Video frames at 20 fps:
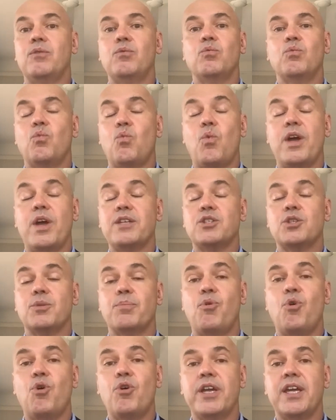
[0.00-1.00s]
and we're
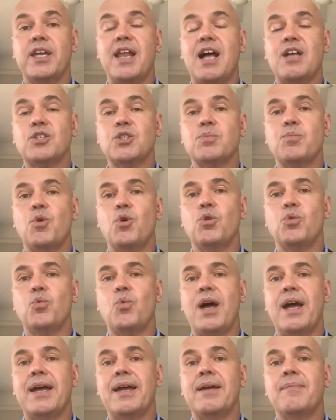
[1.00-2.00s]
supporting in our small
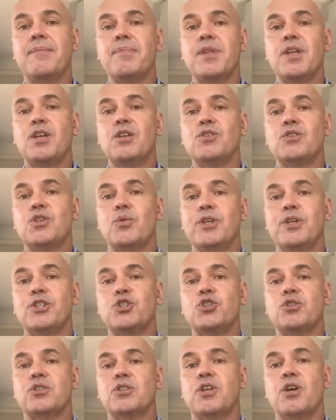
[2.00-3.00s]
way
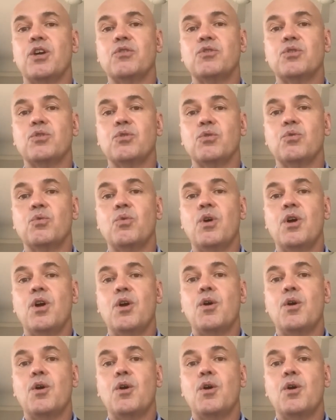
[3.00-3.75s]
to